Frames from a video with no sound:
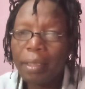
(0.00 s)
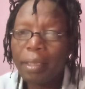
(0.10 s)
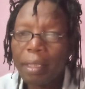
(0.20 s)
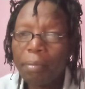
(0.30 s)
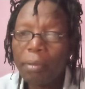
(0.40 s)

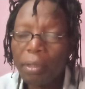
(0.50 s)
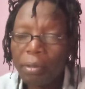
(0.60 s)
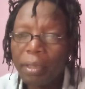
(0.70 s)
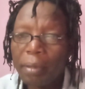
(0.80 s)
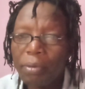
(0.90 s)
10
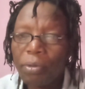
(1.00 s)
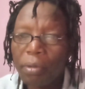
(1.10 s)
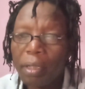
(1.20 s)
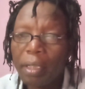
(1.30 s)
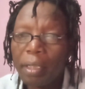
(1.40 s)
million times
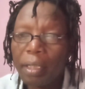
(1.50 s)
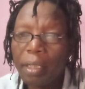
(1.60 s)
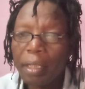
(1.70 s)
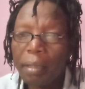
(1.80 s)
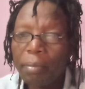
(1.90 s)
stronger than the
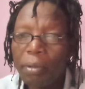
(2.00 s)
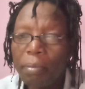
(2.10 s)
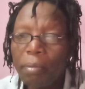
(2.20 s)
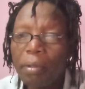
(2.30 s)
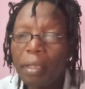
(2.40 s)
chemical
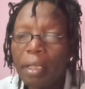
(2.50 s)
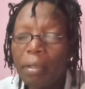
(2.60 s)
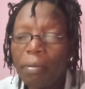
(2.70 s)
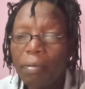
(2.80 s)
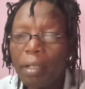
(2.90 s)
bonding
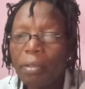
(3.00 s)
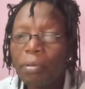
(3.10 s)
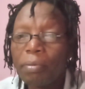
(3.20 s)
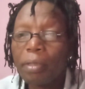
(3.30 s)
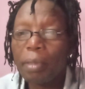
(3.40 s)
of
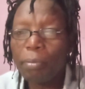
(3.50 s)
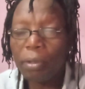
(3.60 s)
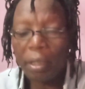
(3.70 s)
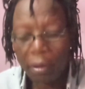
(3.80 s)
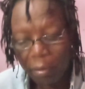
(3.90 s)
atoms in
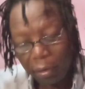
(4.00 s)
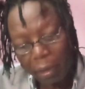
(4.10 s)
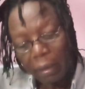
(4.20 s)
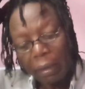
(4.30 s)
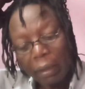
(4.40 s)
molecule,
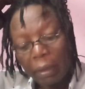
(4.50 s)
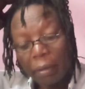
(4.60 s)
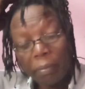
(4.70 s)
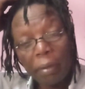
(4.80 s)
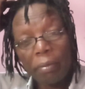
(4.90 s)

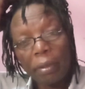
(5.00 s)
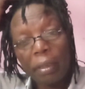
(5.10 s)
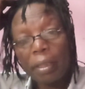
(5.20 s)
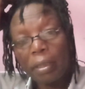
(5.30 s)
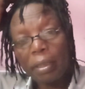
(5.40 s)
maybe
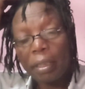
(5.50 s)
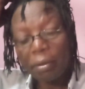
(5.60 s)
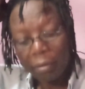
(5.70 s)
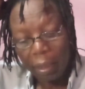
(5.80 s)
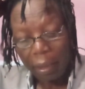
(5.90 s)
they stick
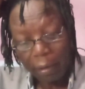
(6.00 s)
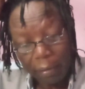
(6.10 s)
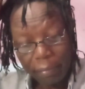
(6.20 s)
together.